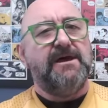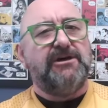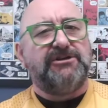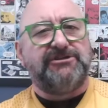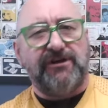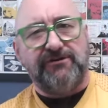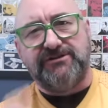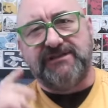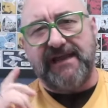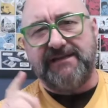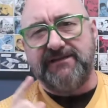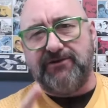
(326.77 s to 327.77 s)
So
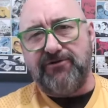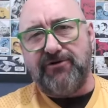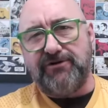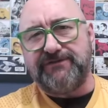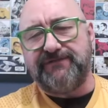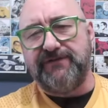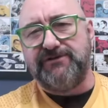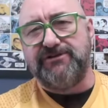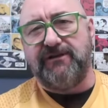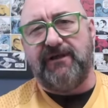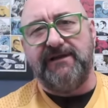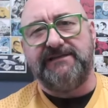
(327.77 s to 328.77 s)
set a course for
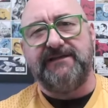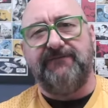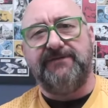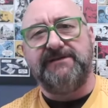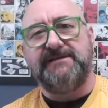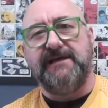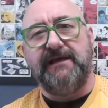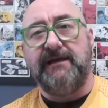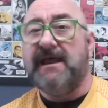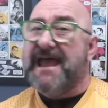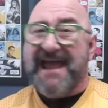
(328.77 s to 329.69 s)
July 17.